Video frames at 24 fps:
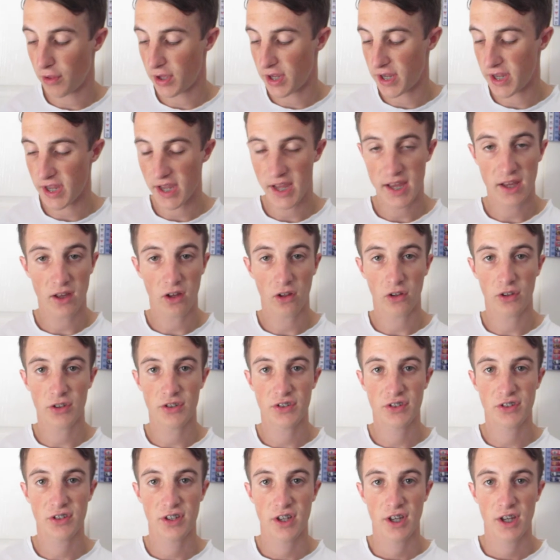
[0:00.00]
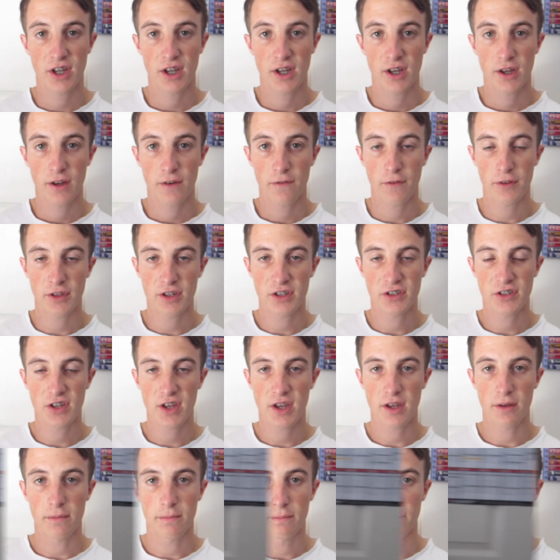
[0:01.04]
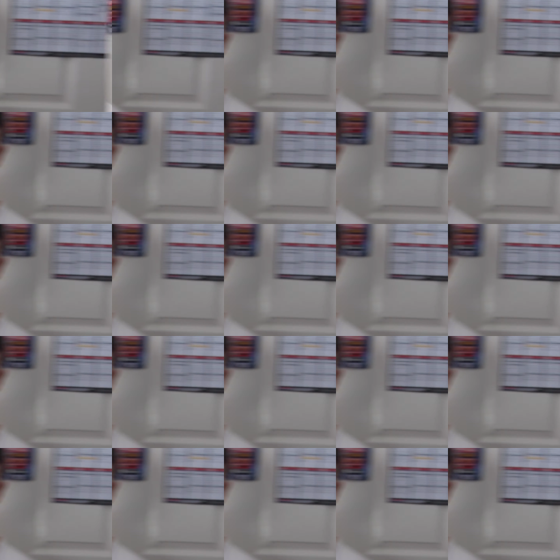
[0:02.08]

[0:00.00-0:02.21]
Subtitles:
the Inglis for this year.